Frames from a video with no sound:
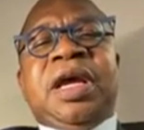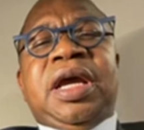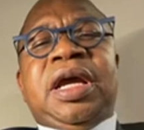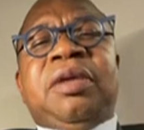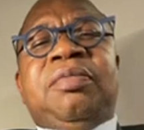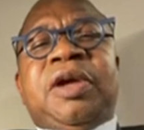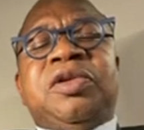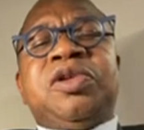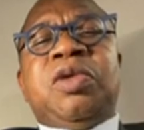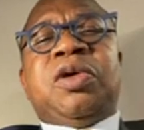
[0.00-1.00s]
But
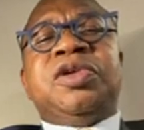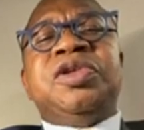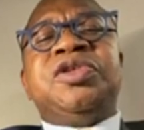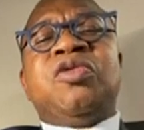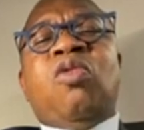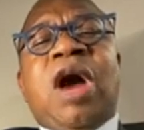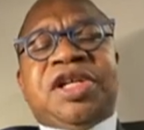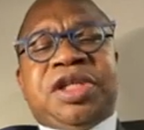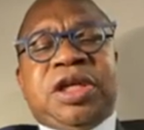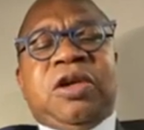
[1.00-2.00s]
also we continue to
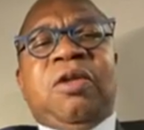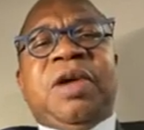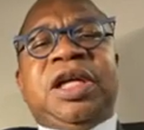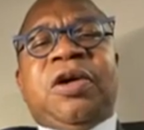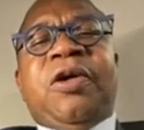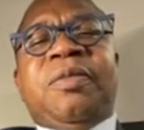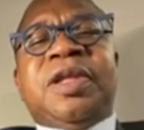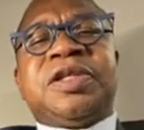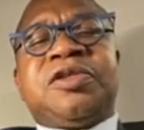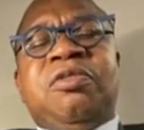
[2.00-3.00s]
watch the global economy.
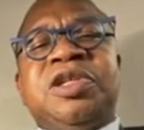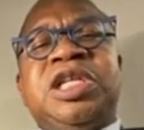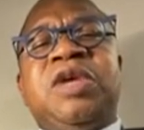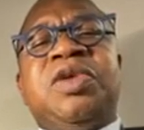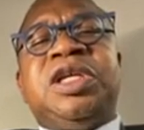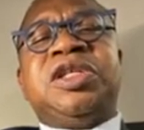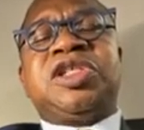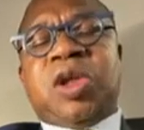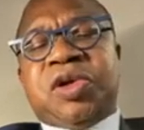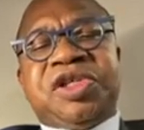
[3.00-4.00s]
There's so much liquidity
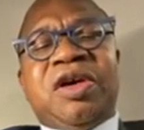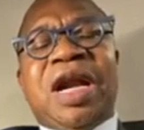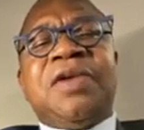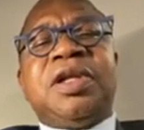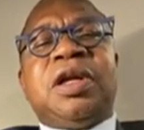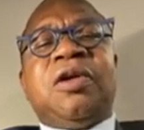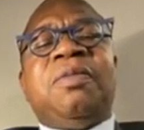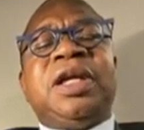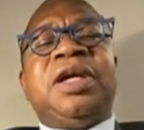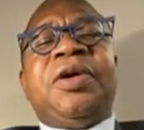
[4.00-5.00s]
sloshing around in the
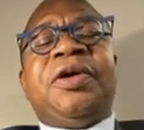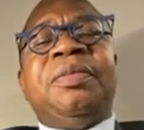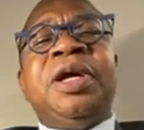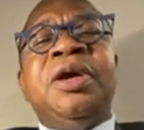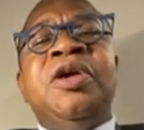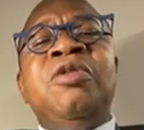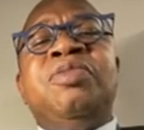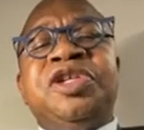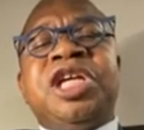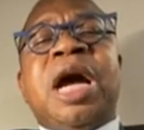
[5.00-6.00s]
global economy,
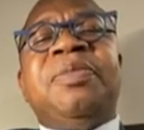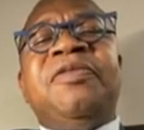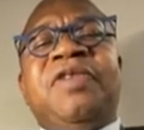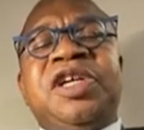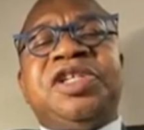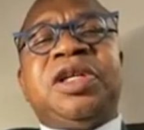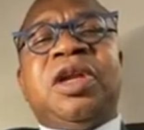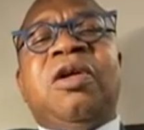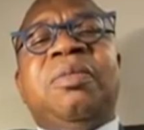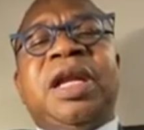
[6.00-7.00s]
pushing up inflation
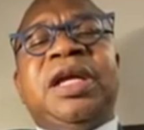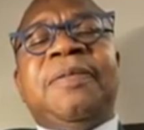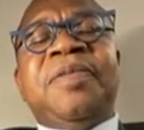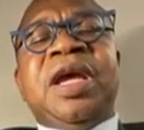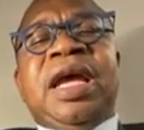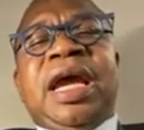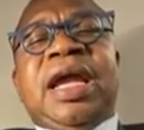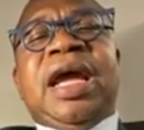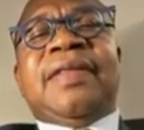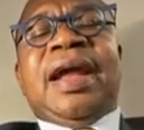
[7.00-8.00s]
globally.
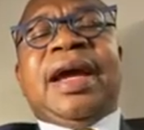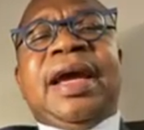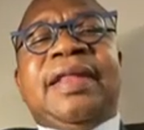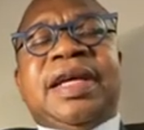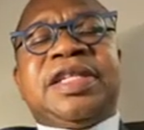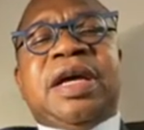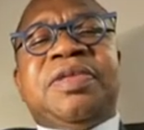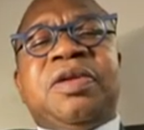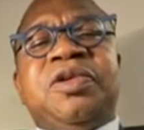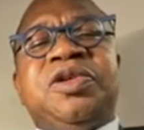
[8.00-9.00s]
And that, again, that's
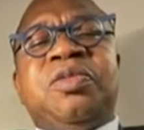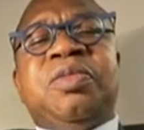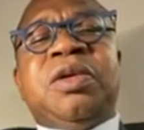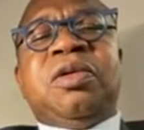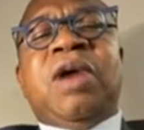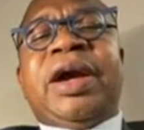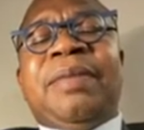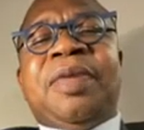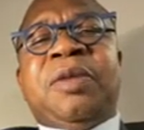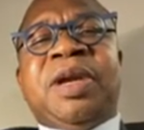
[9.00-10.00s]
something we should worry
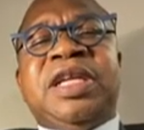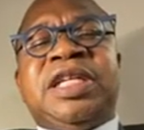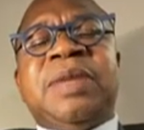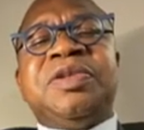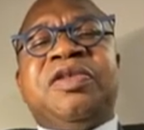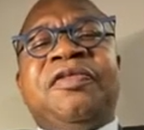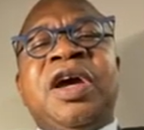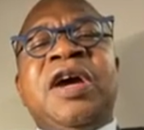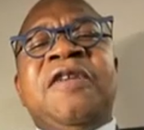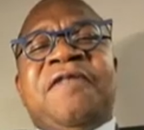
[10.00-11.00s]
about. But in terms of
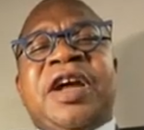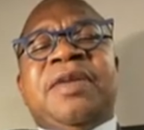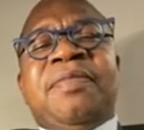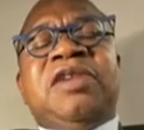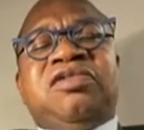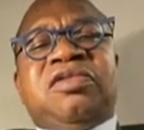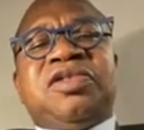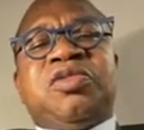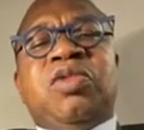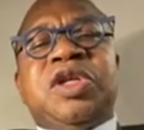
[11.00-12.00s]

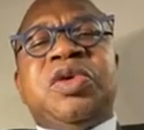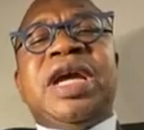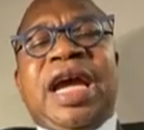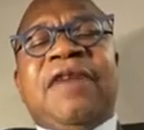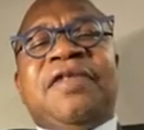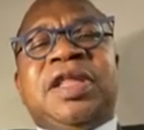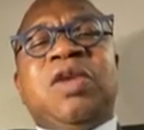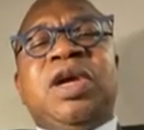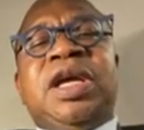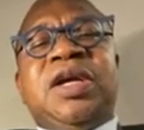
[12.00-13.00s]
fundamentals, we're doing
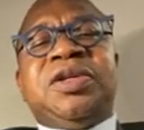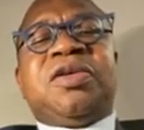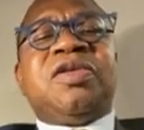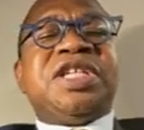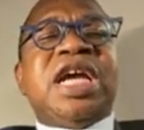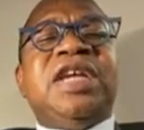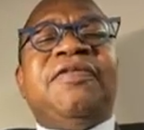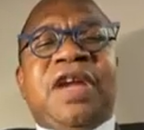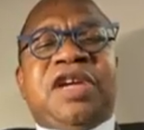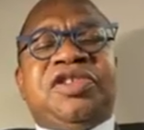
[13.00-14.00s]
everything we can to contain
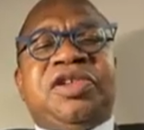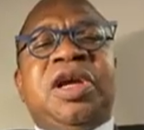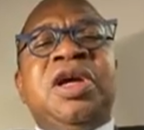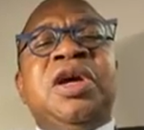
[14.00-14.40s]
inflation